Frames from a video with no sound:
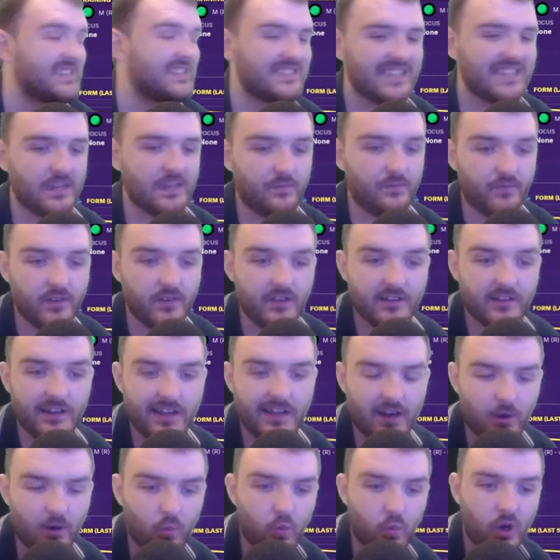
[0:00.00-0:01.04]
Definitely
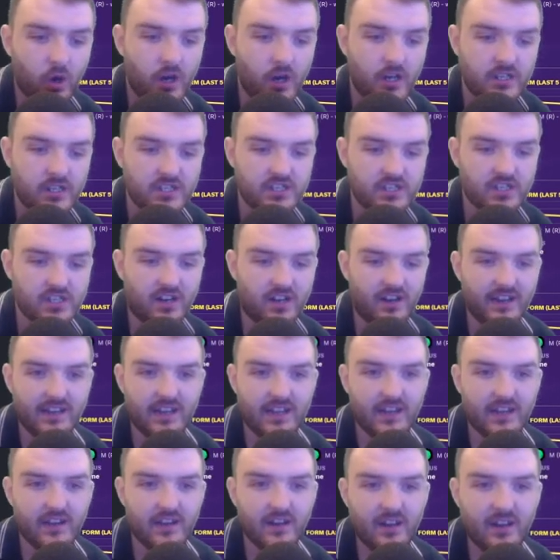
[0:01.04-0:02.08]
our worst
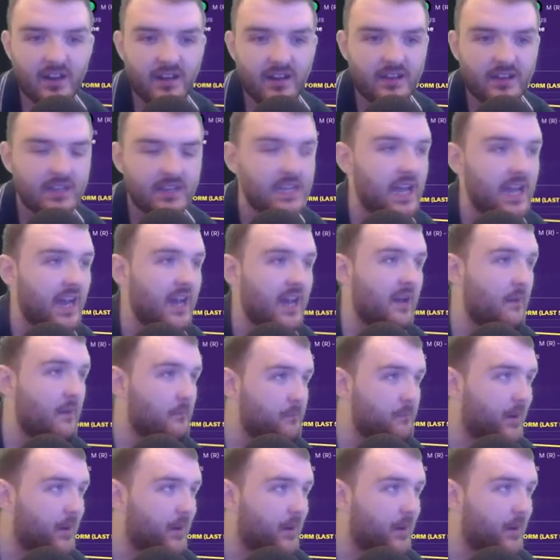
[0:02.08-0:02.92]
signing yet,